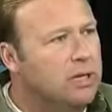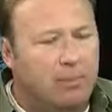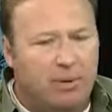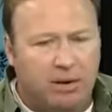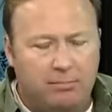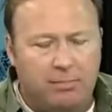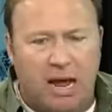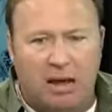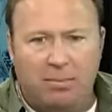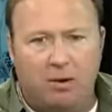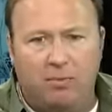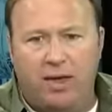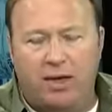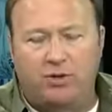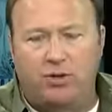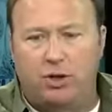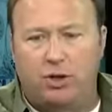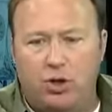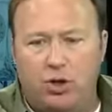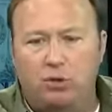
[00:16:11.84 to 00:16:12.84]
I mean, maybe
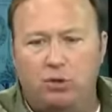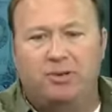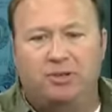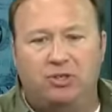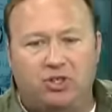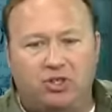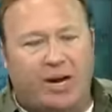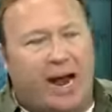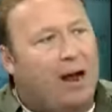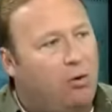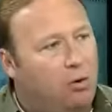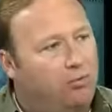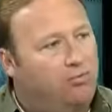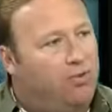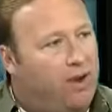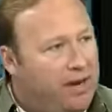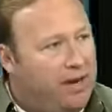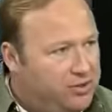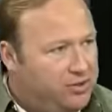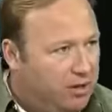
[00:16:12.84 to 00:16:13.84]
they should human
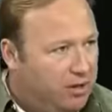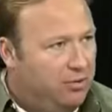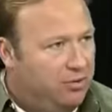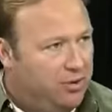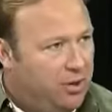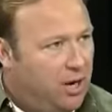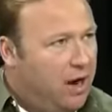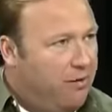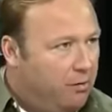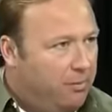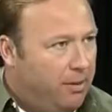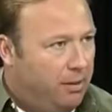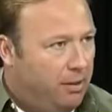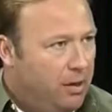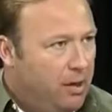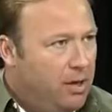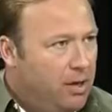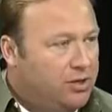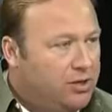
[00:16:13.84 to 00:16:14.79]
sacrifice him to the government.